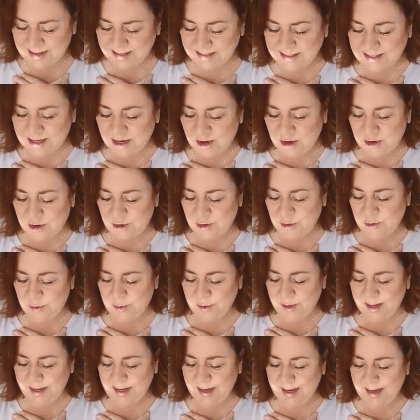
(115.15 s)

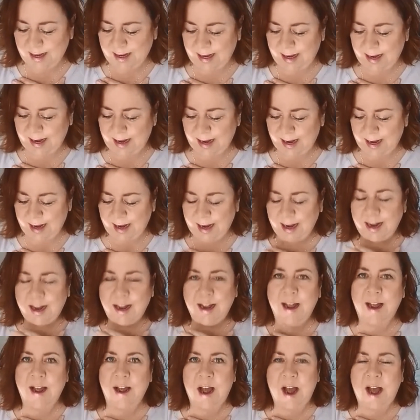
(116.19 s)
So
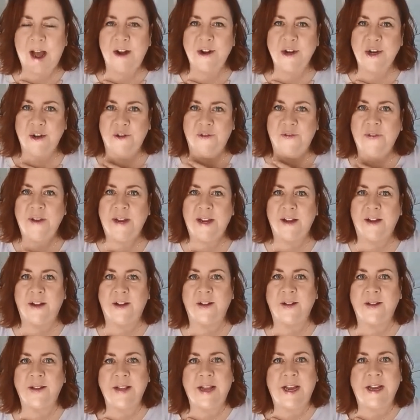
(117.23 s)
how do you
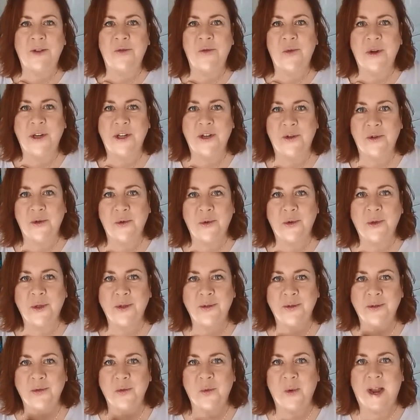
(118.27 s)
feel like when you
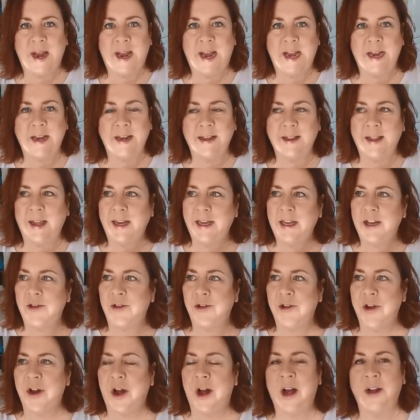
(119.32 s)
lose weight, like
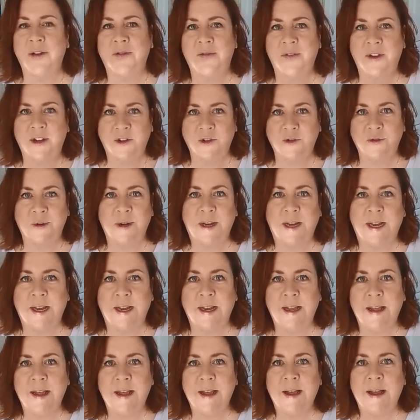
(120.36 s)
your non-victory,